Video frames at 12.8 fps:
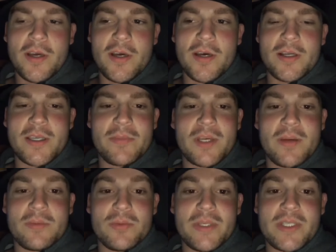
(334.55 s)
Give me a
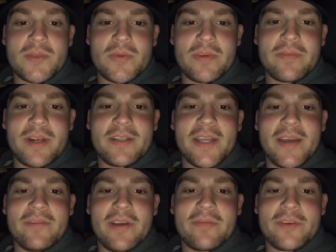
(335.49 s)
couple weeks so we can finally
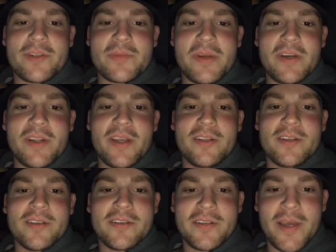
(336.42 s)
have that first beer together.
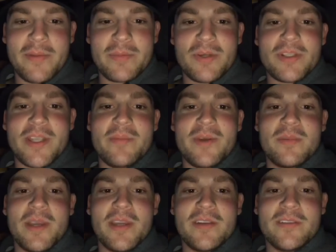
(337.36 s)
Happy birthday, big man.